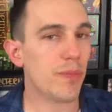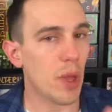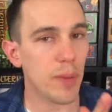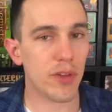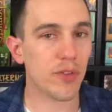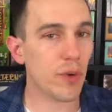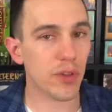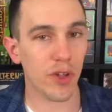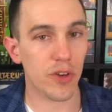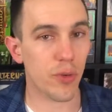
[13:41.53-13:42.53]
maybe I just
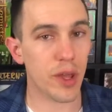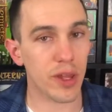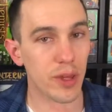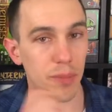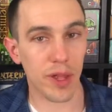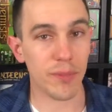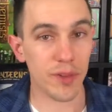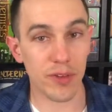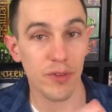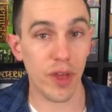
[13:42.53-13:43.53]
focus on trading and playing with
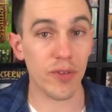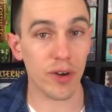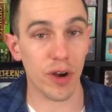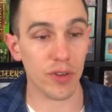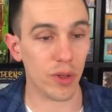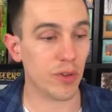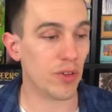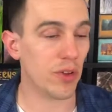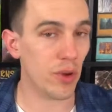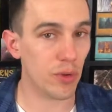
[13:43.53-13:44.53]
these favor cards, so I'm just
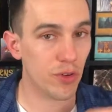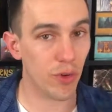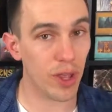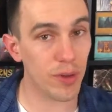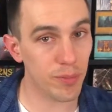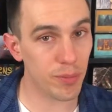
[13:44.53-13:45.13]
going to do a trade,